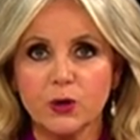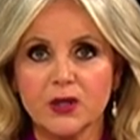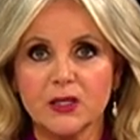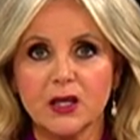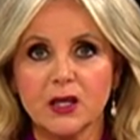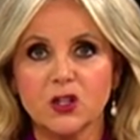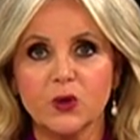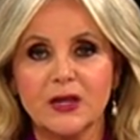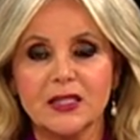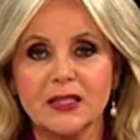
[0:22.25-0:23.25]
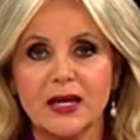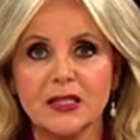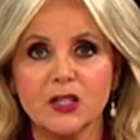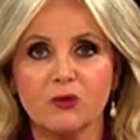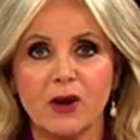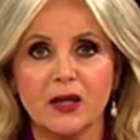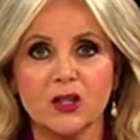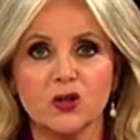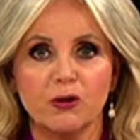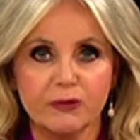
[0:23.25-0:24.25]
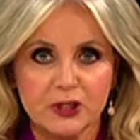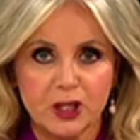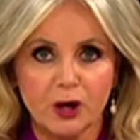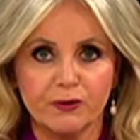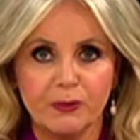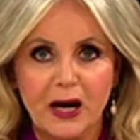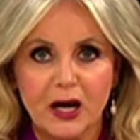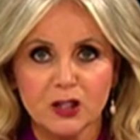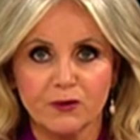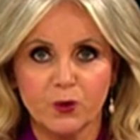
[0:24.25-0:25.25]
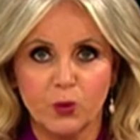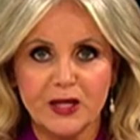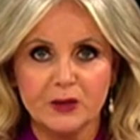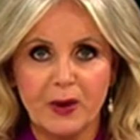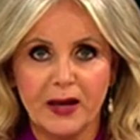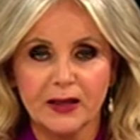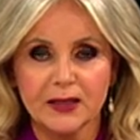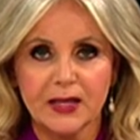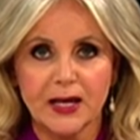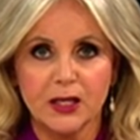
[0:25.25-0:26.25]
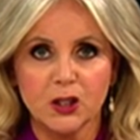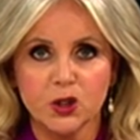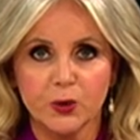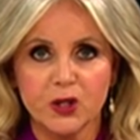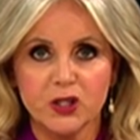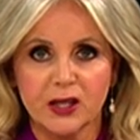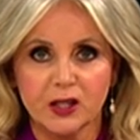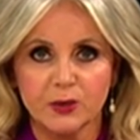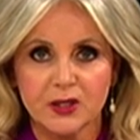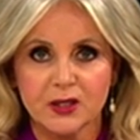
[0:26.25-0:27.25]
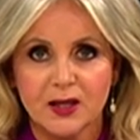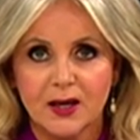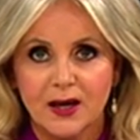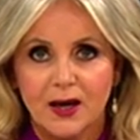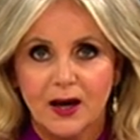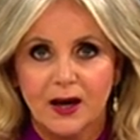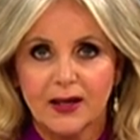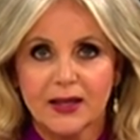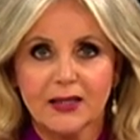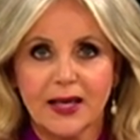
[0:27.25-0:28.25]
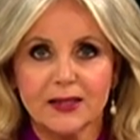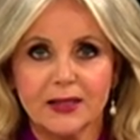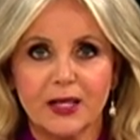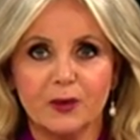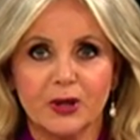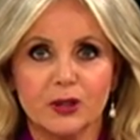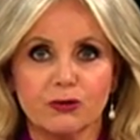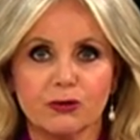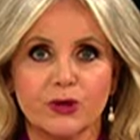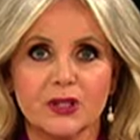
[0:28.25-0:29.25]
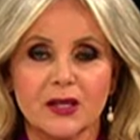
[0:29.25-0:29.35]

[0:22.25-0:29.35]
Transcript: who is seeking to extend Israeli sovereignty over parts of the West Bank containing Jewish settlements. Our next guest, Liam Getreu, is